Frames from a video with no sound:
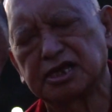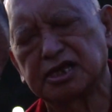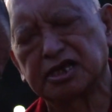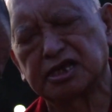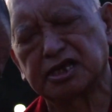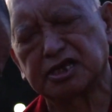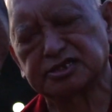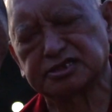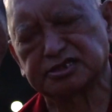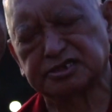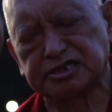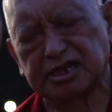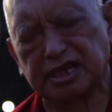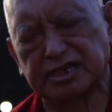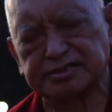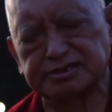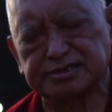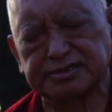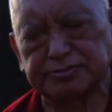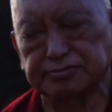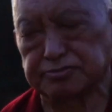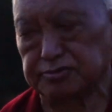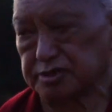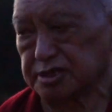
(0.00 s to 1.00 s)

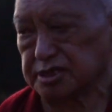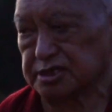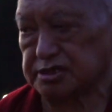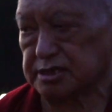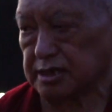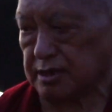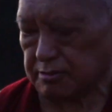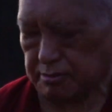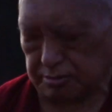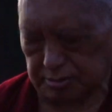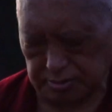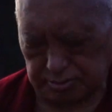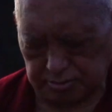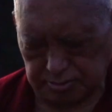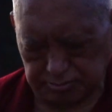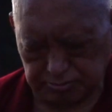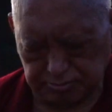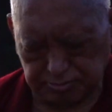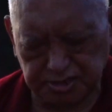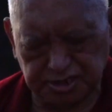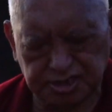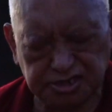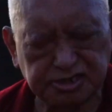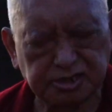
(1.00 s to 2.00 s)
extensive Buddhist
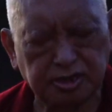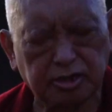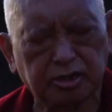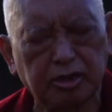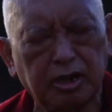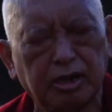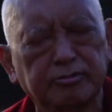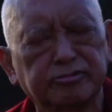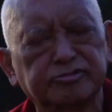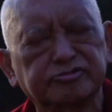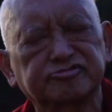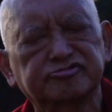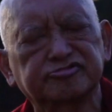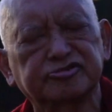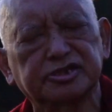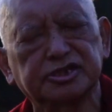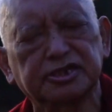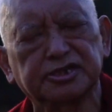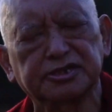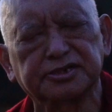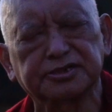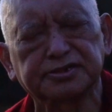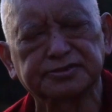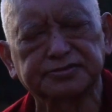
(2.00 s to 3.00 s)

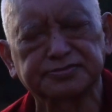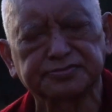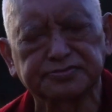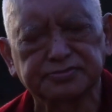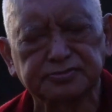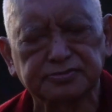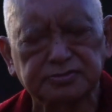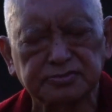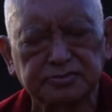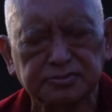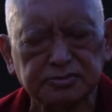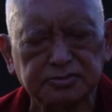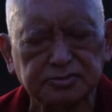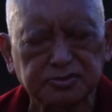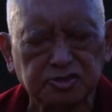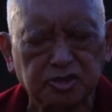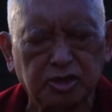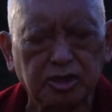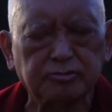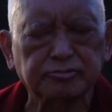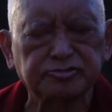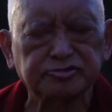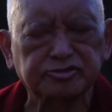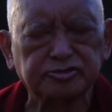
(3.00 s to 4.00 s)
commentary.
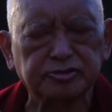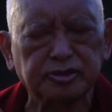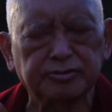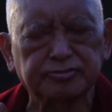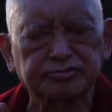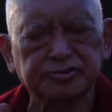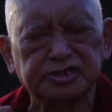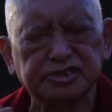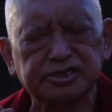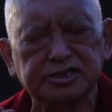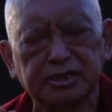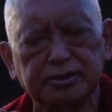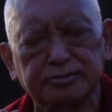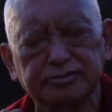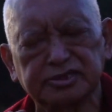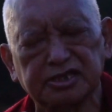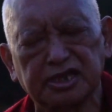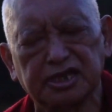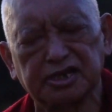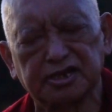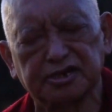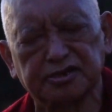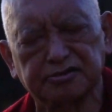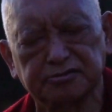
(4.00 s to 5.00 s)
Commentary of this
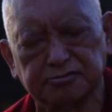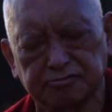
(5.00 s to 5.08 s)
avatar.